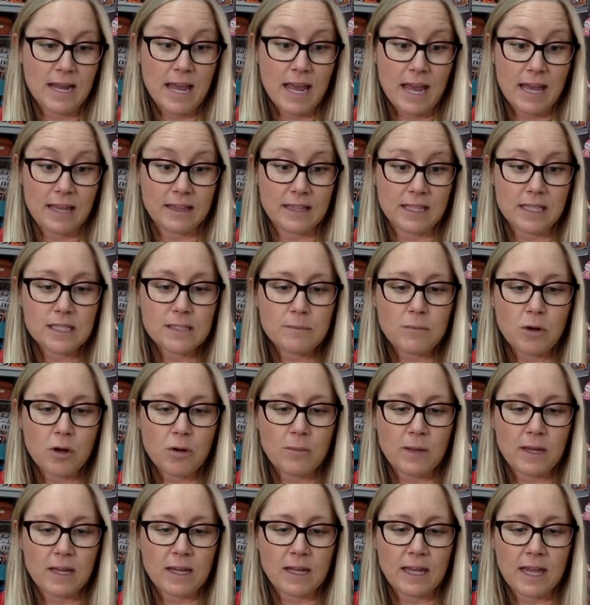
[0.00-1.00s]
At this
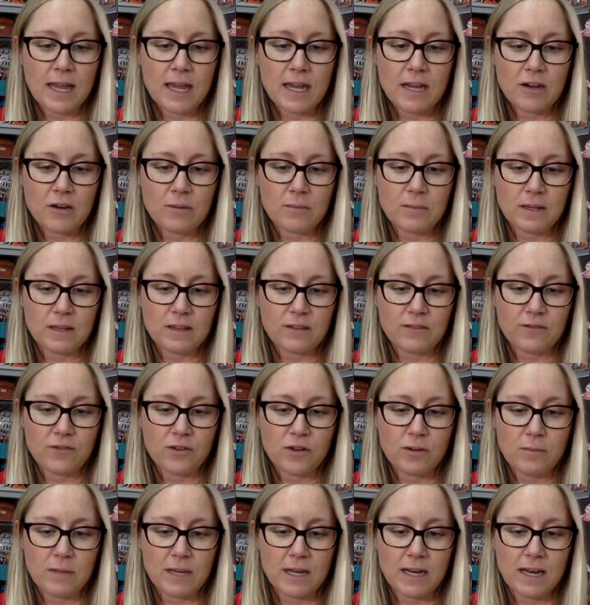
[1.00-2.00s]
moment, Cankerby the
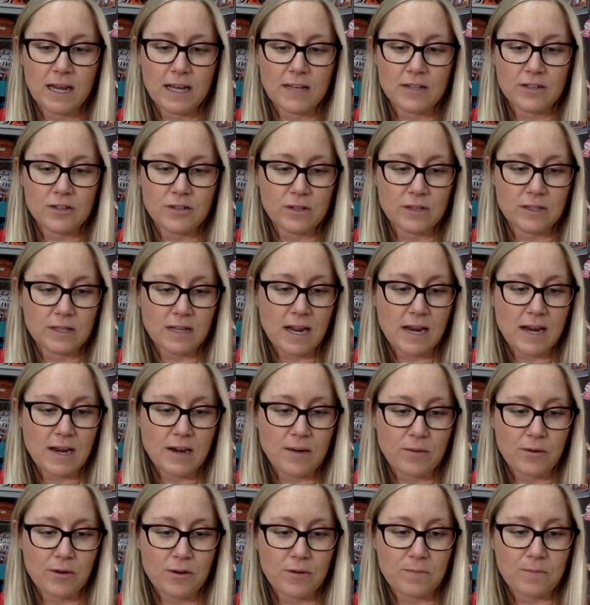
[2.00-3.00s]
footman entered the dining
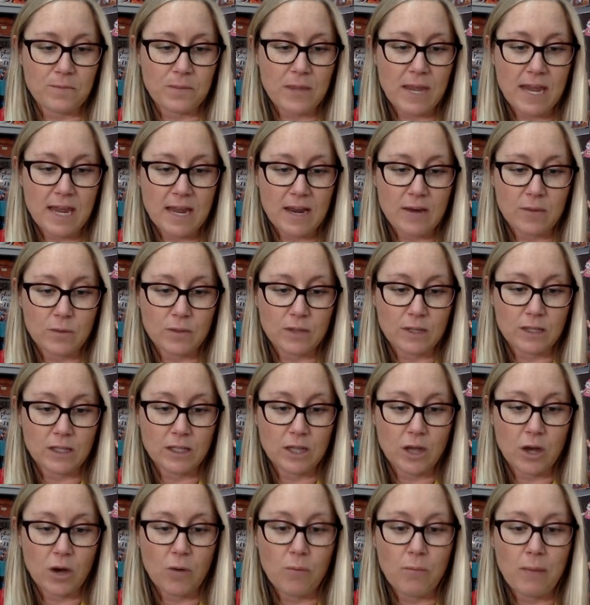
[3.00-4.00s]
room and, with a
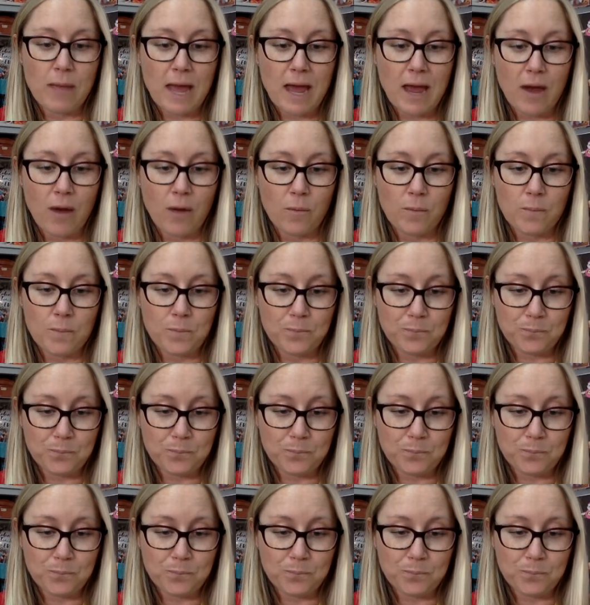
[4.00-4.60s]
low bow,